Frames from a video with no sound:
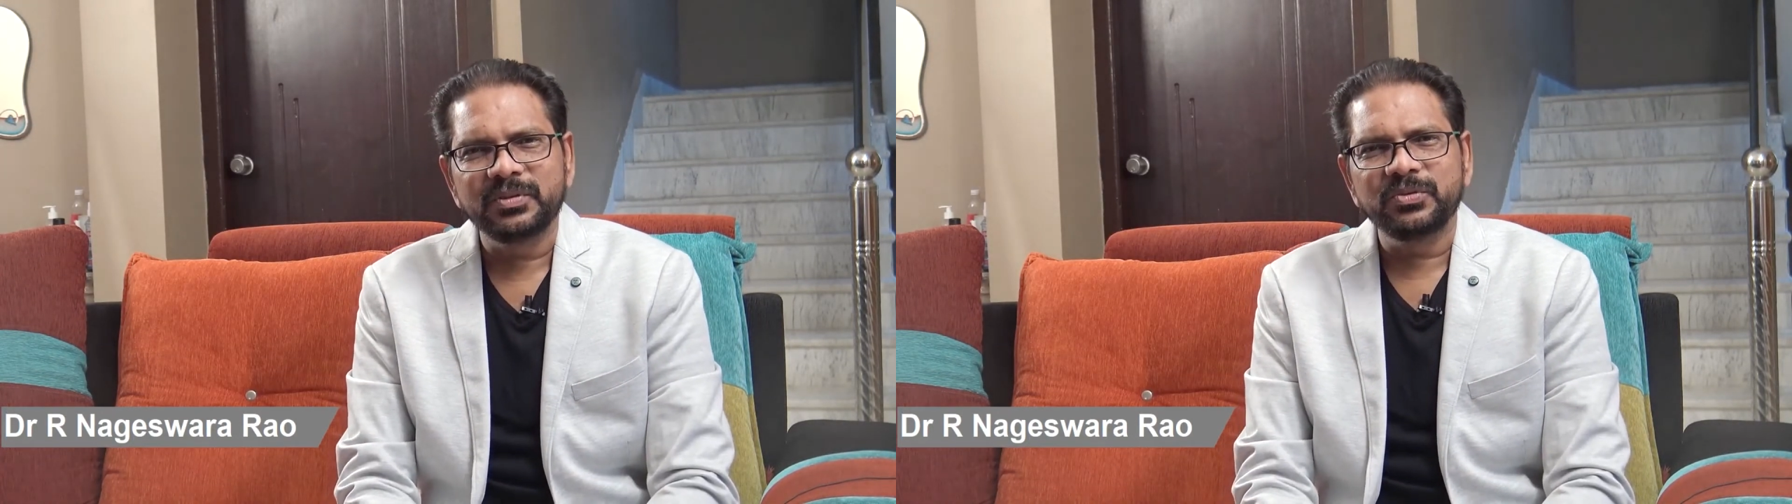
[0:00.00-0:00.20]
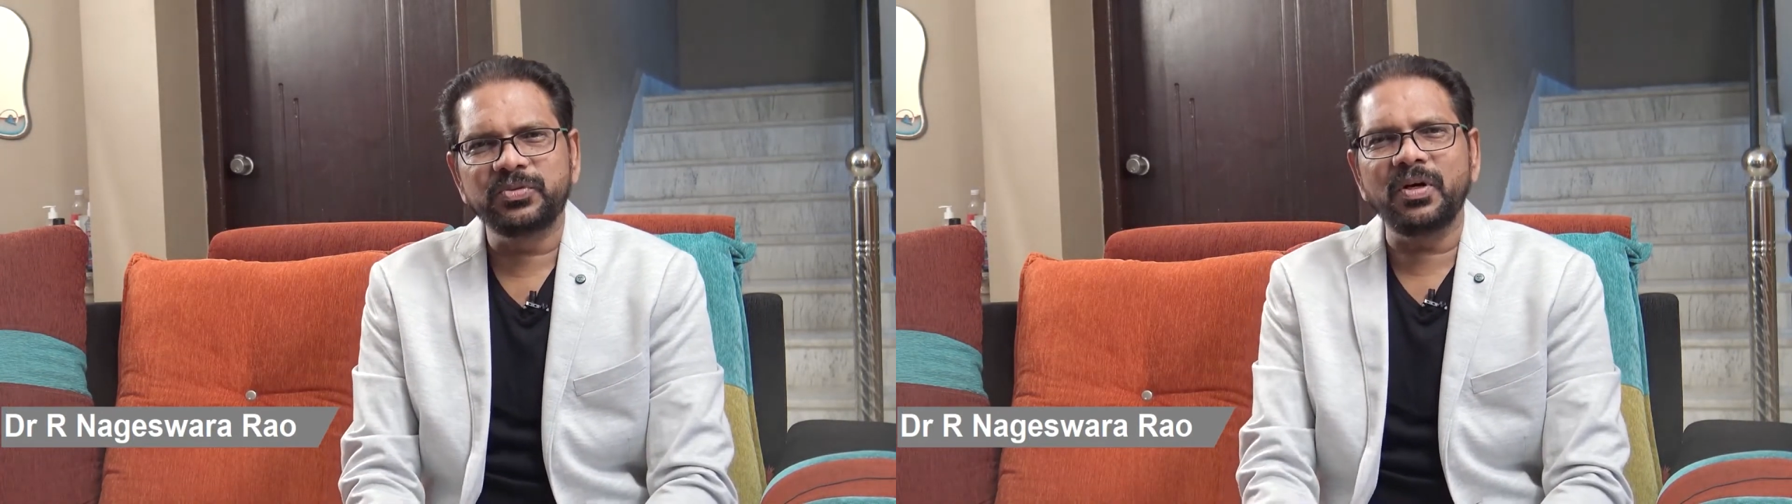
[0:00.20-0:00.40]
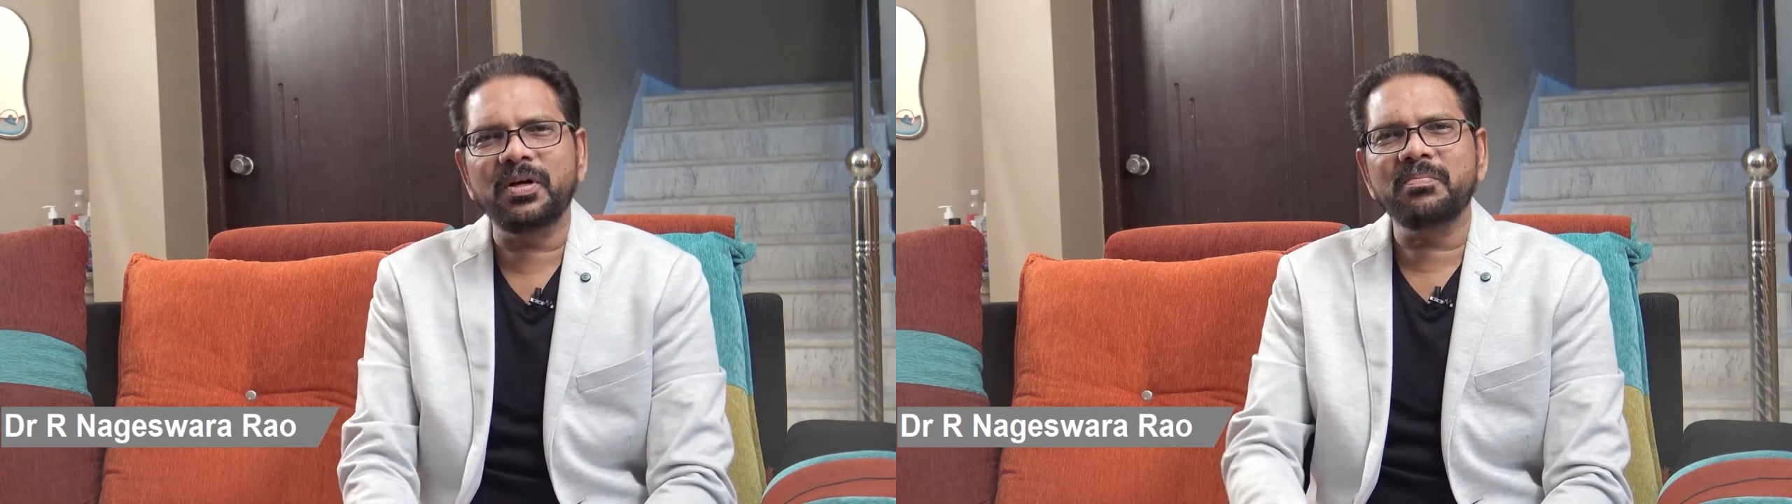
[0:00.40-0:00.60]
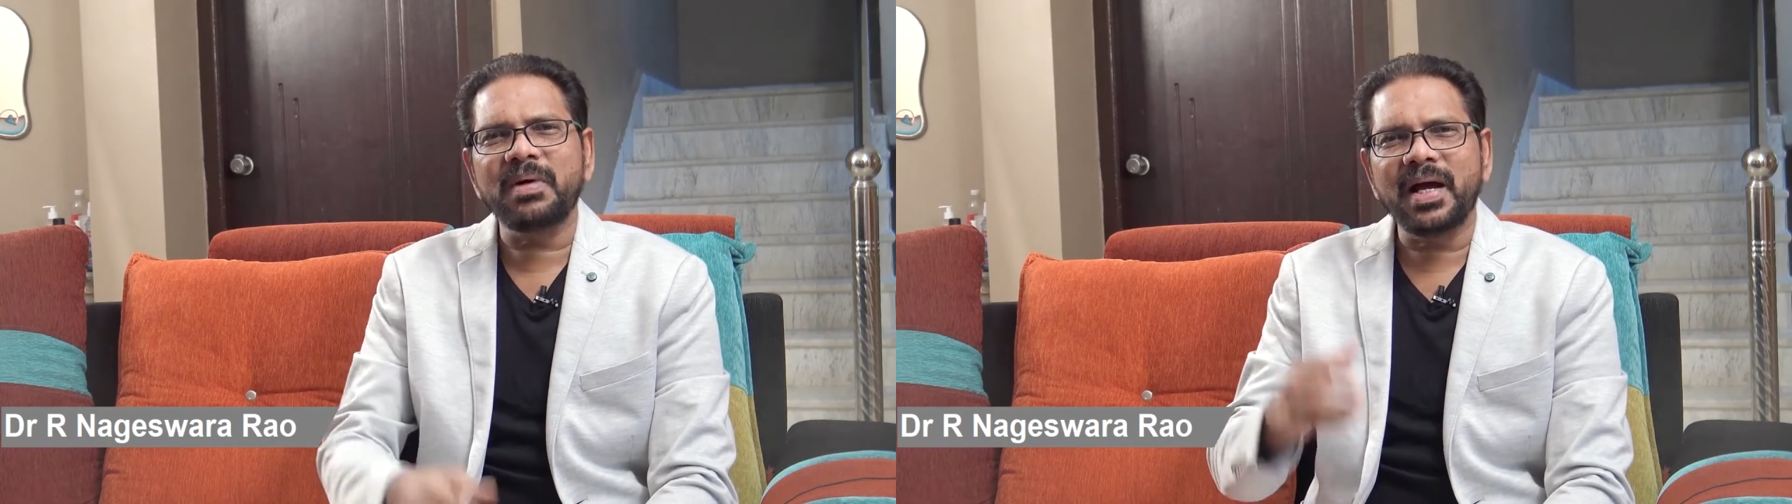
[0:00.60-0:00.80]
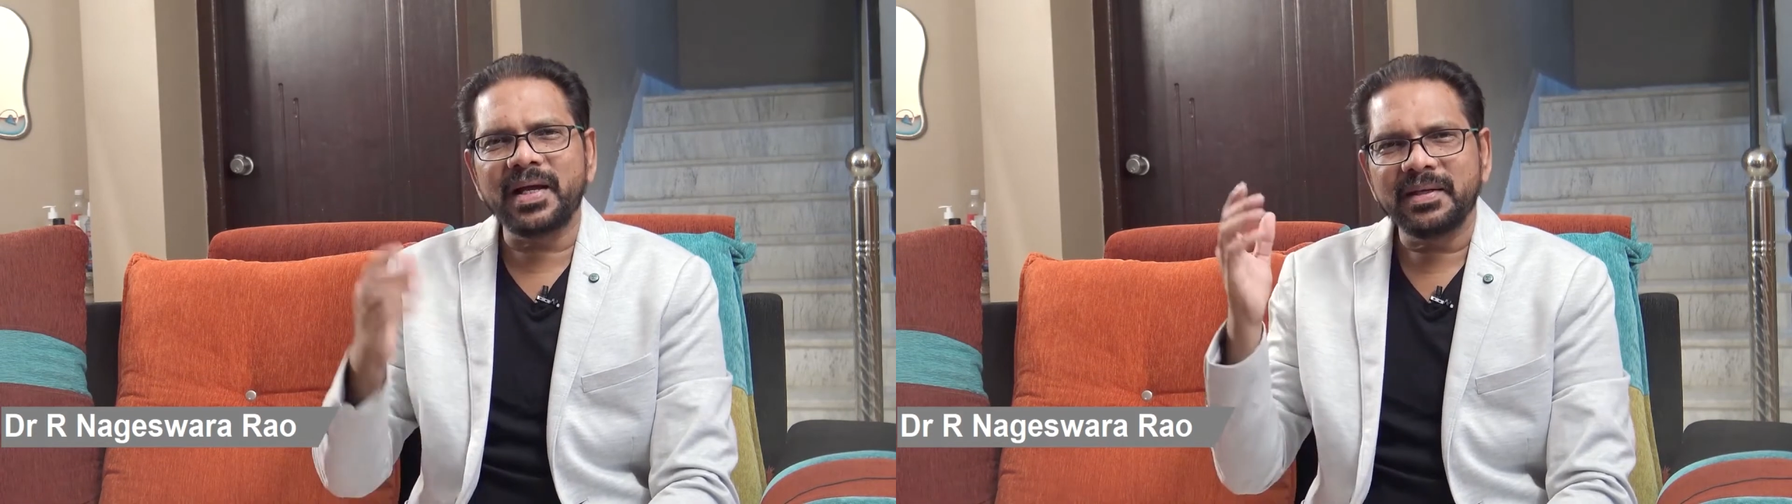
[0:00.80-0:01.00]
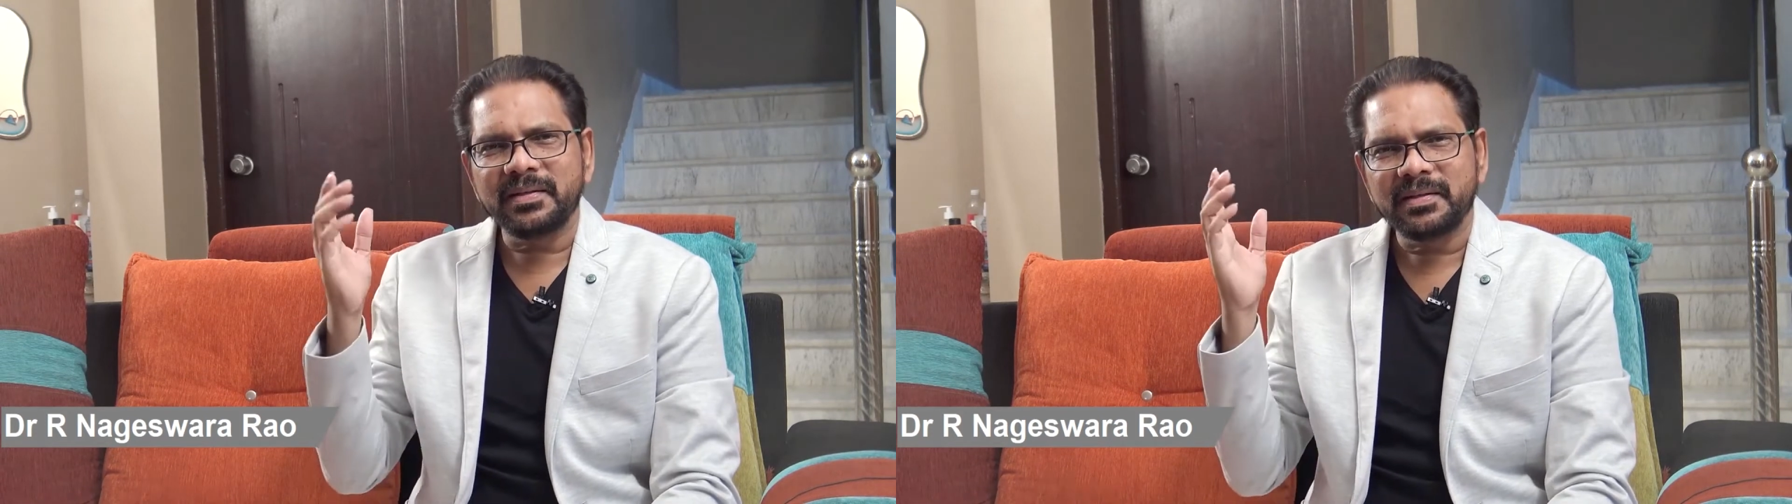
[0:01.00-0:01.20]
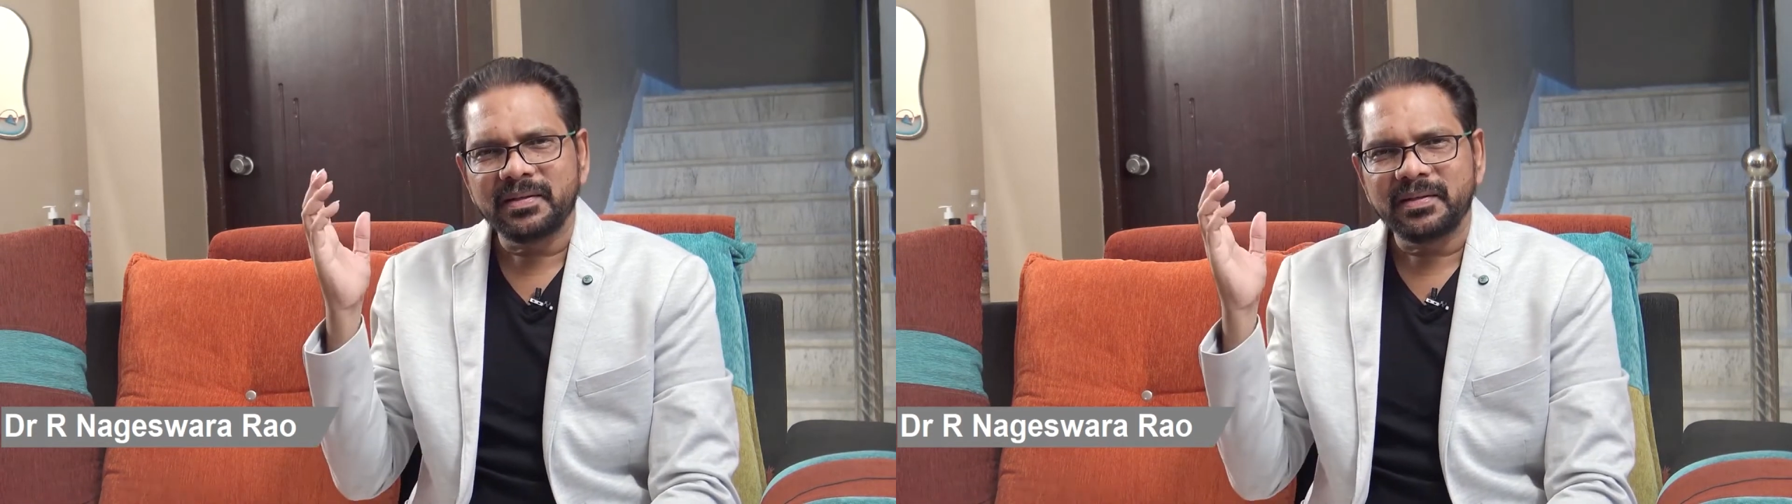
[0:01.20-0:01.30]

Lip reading: for my